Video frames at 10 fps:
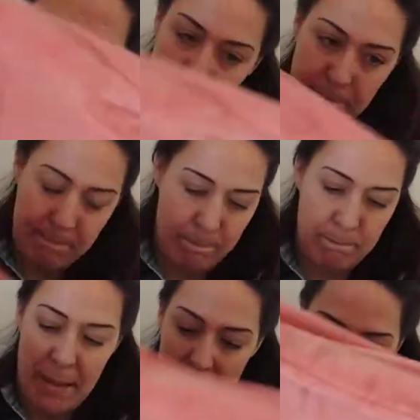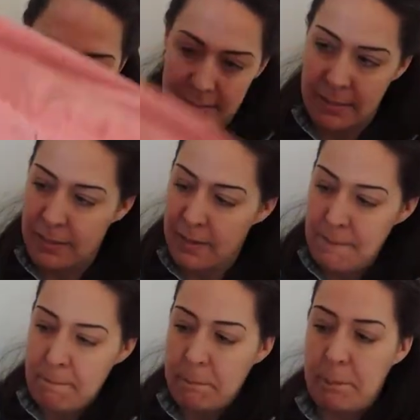the belt,
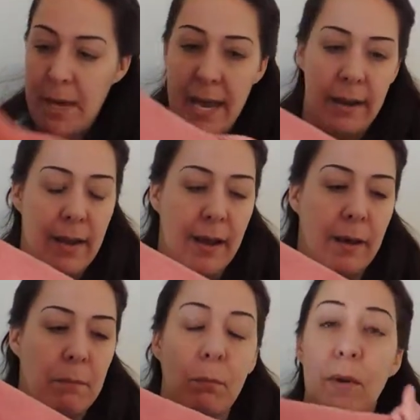but um,